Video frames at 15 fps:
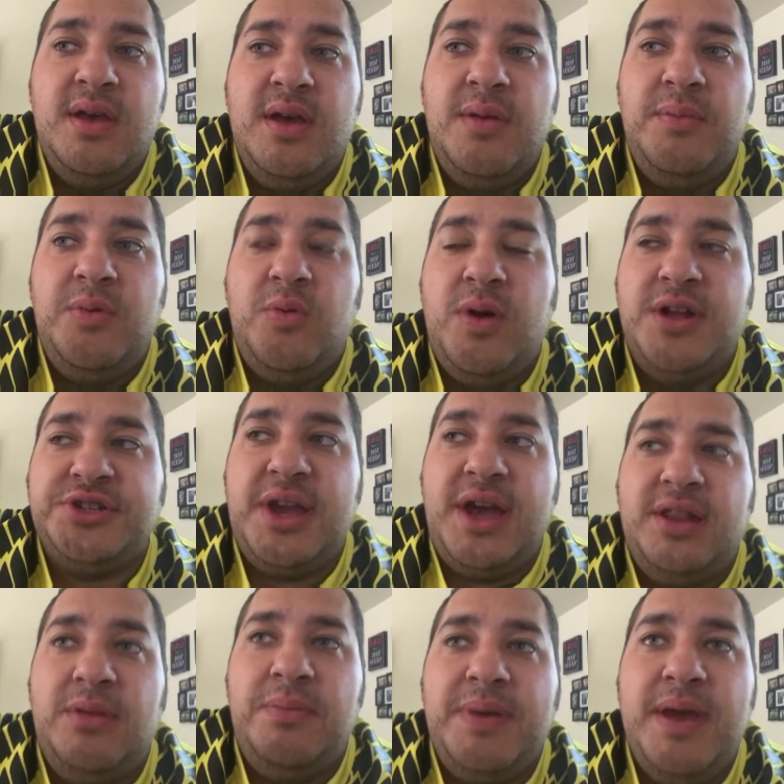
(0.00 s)
going to watch
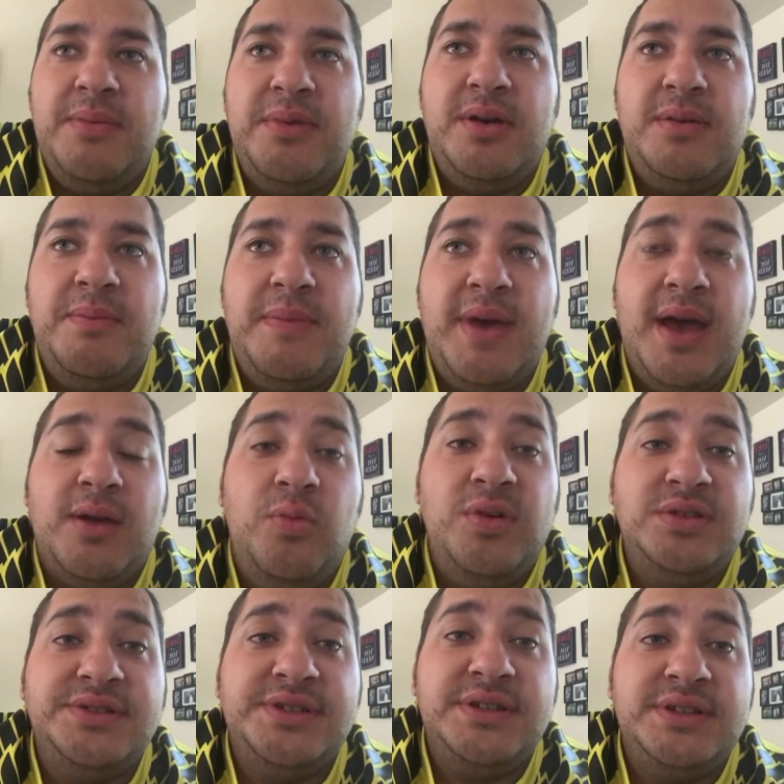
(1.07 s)
Alabama. Mac
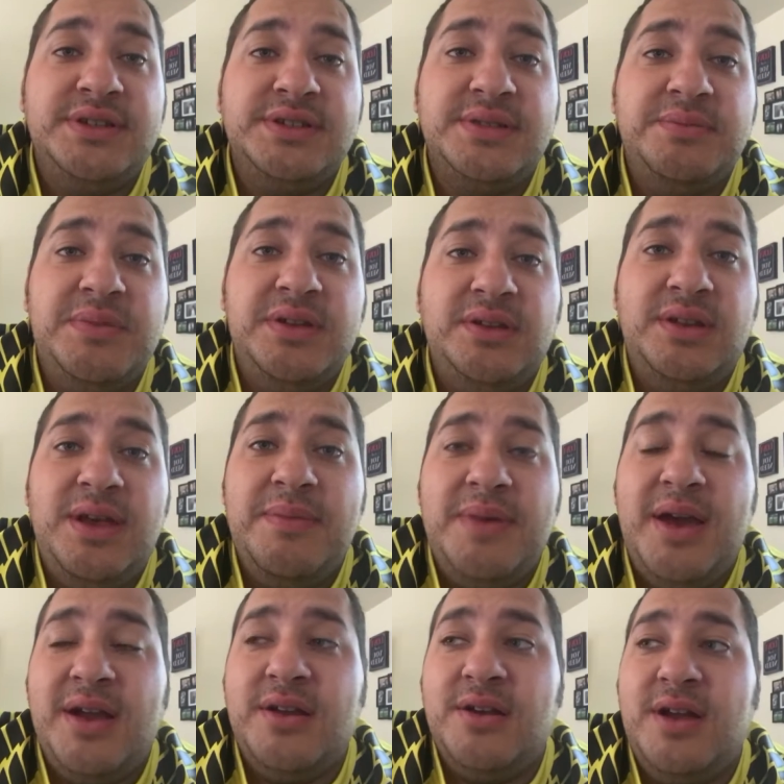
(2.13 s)
Wilson is a middle
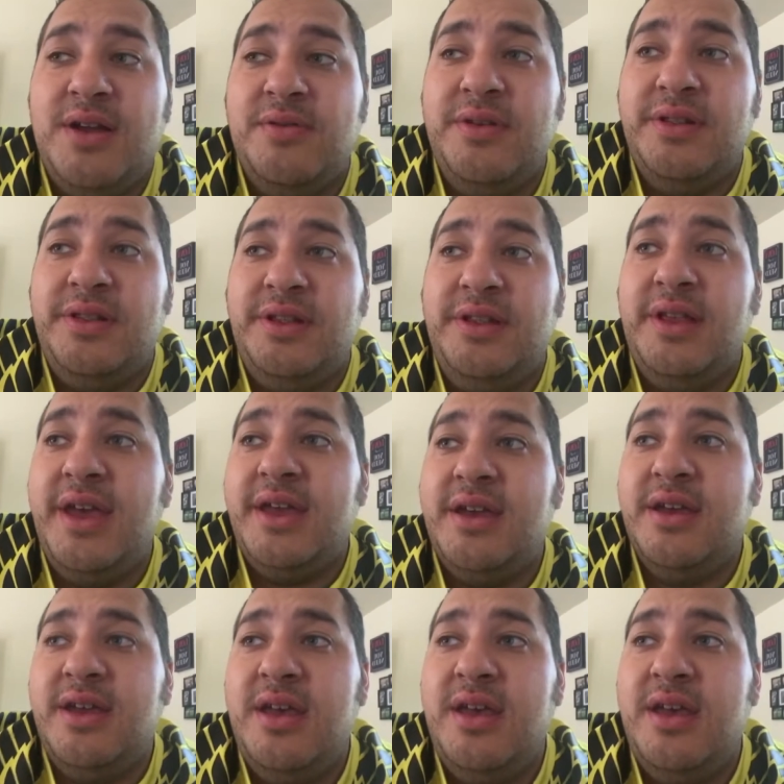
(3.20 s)
linebacker I really like.